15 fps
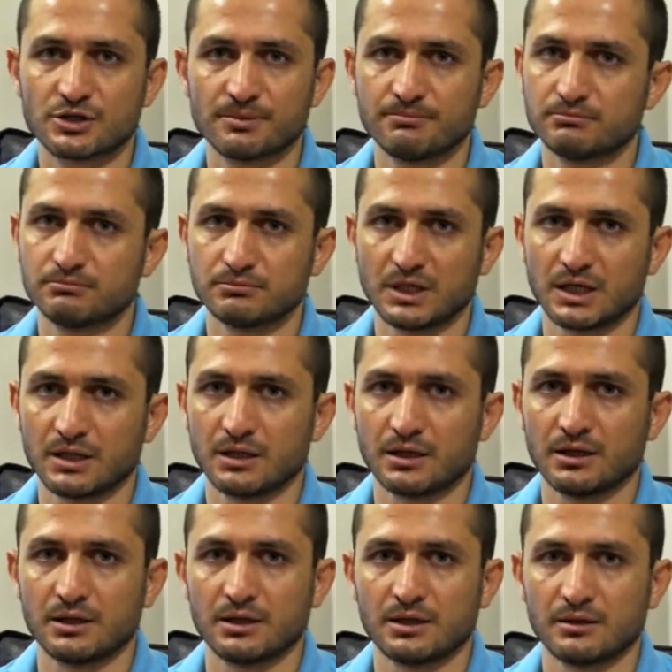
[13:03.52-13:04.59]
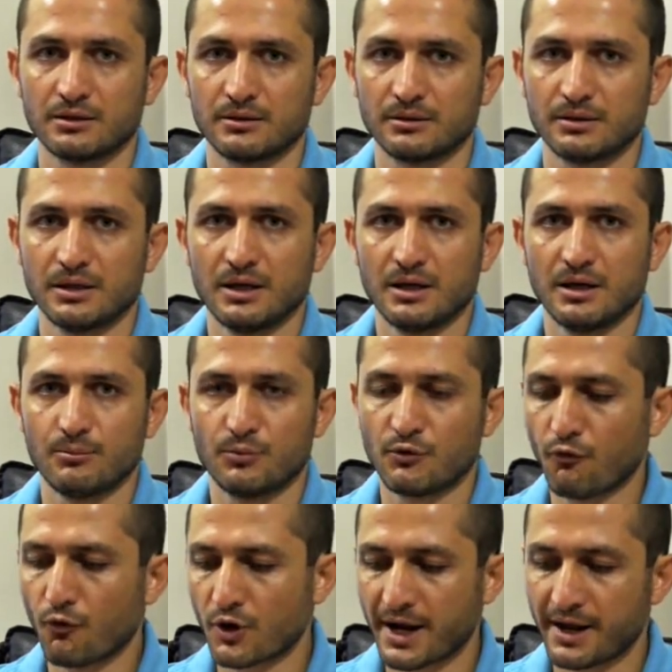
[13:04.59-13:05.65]
them
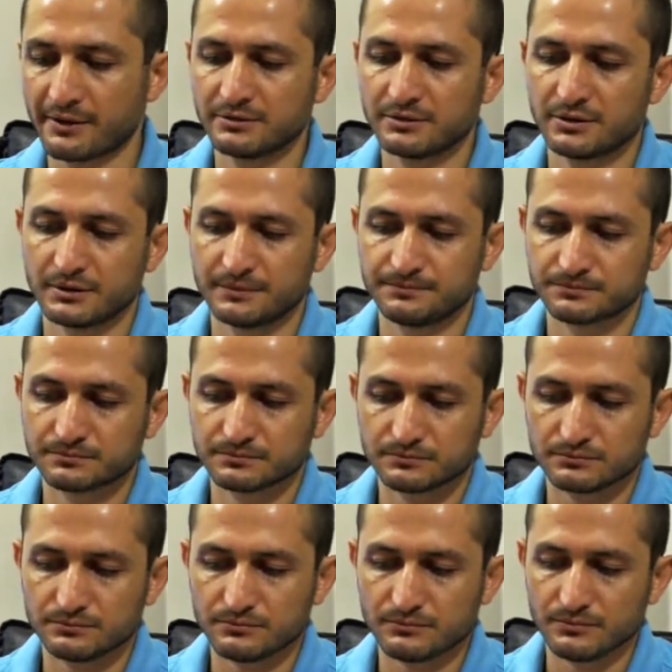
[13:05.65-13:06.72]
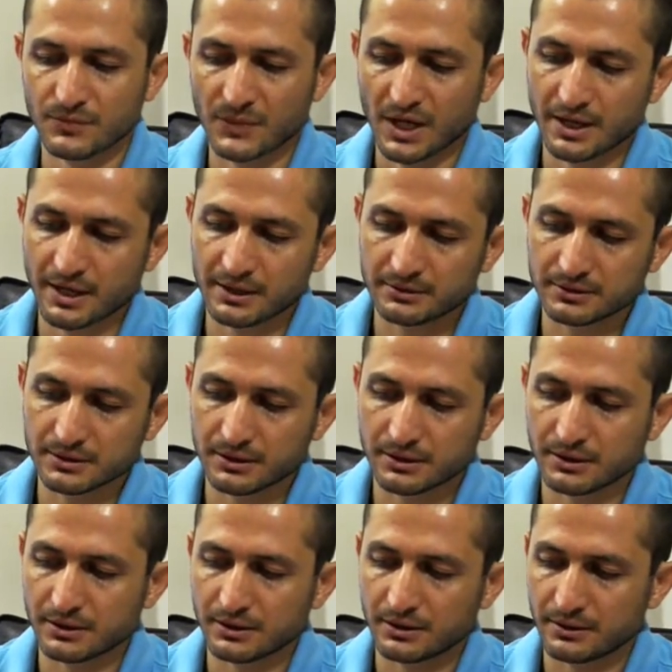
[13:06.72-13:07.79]
beforehand, and
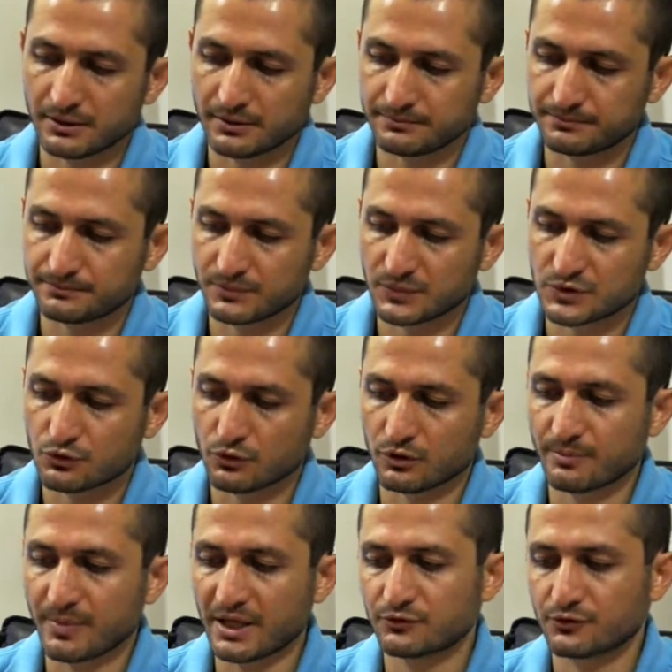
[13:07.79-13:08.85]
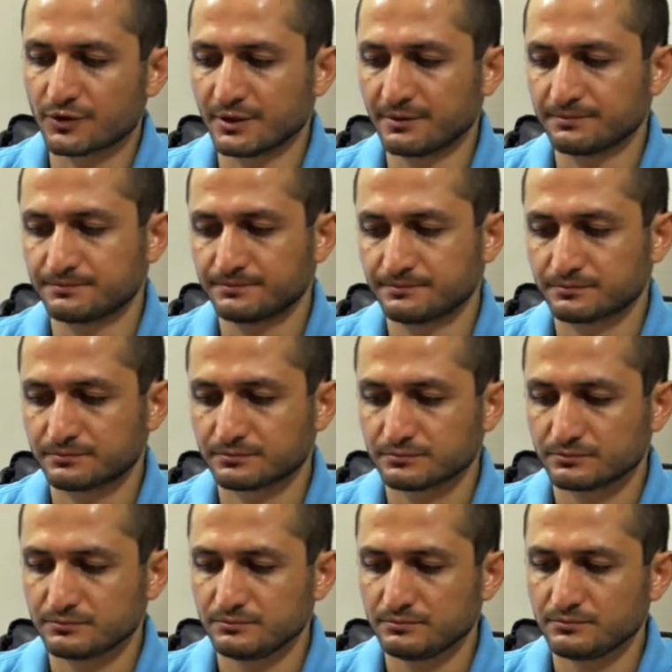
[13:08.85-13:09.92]
install the battery.
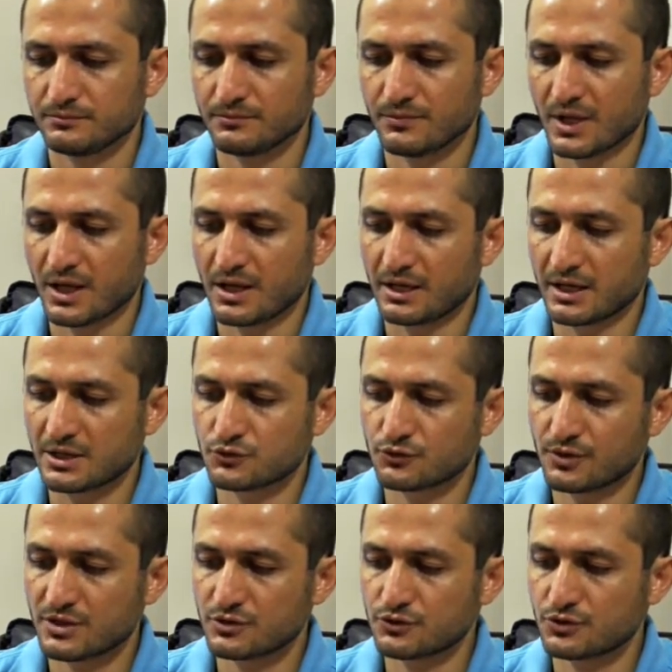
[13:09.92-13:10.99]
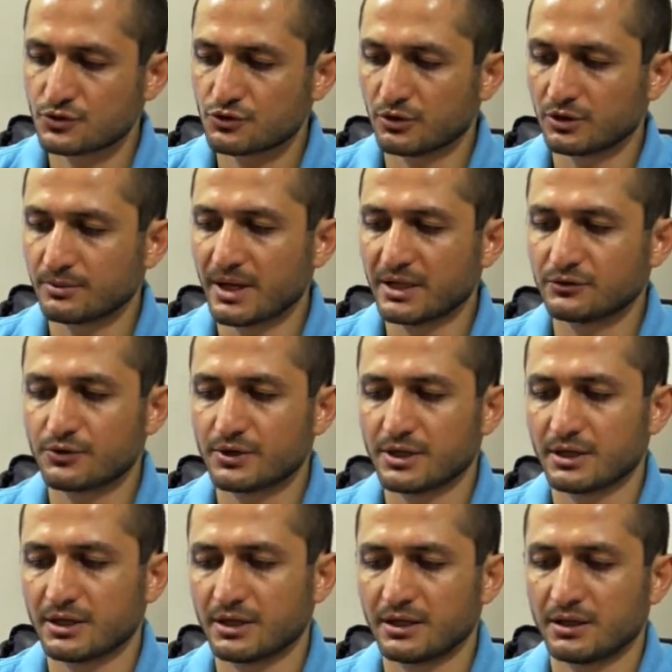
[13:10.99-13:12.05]
And as soon as you install the
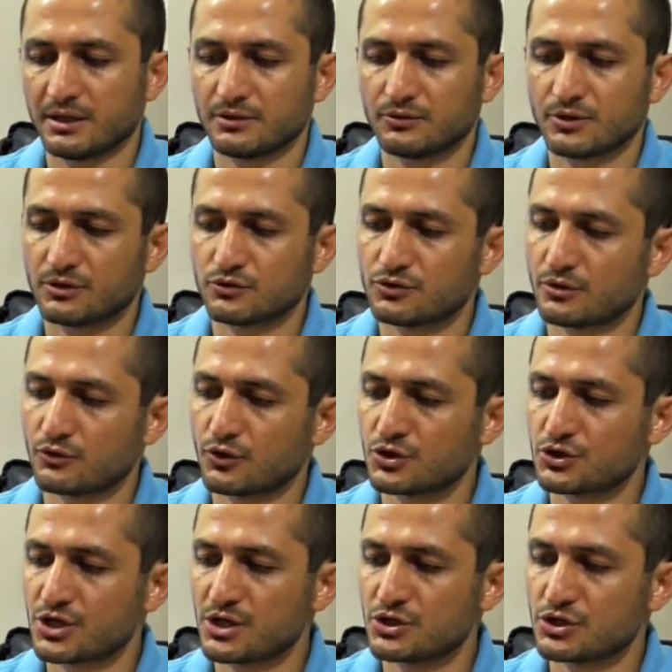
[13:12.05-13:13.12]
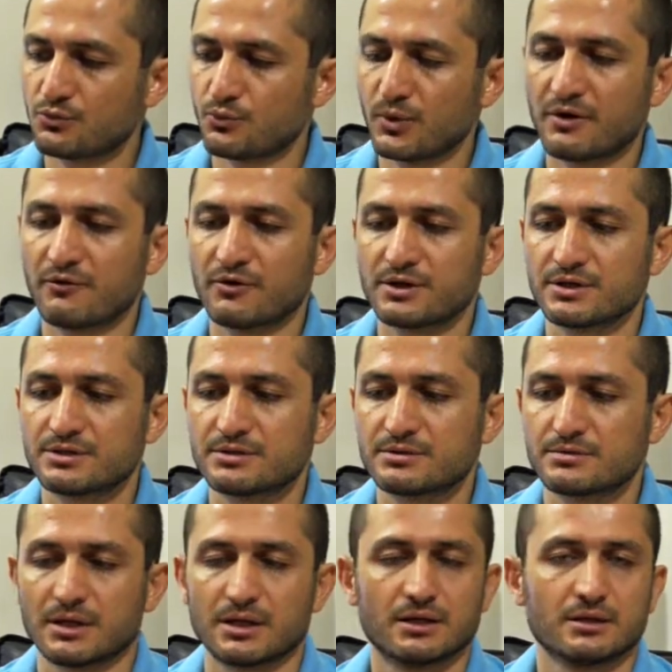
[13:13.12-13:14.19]
battery, you can change it whenever
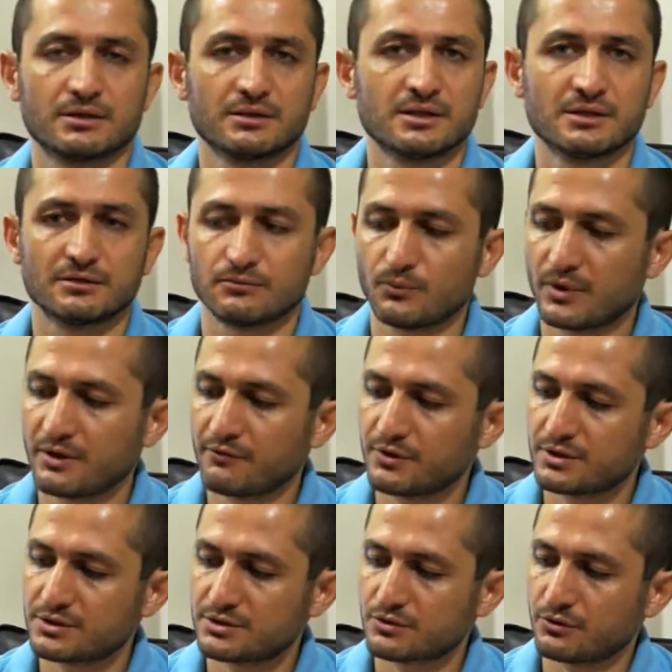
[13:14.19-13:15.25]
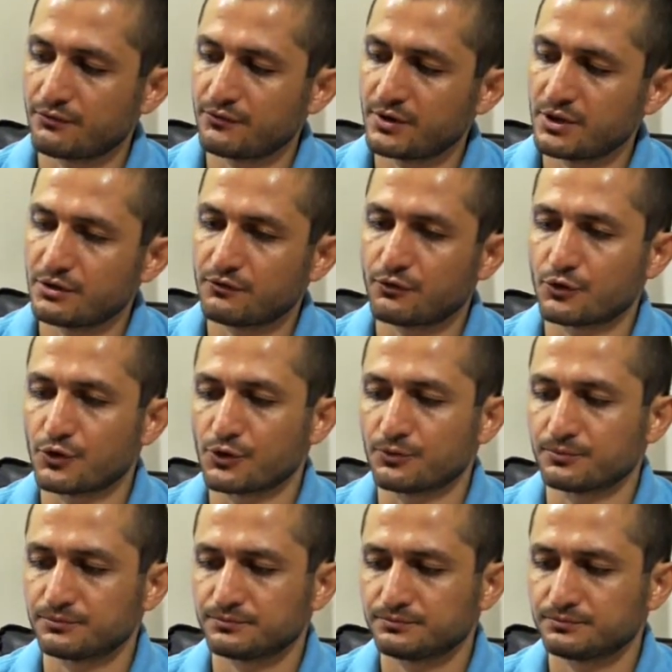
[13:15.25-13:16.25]
is needed, whenever it's convenient for you.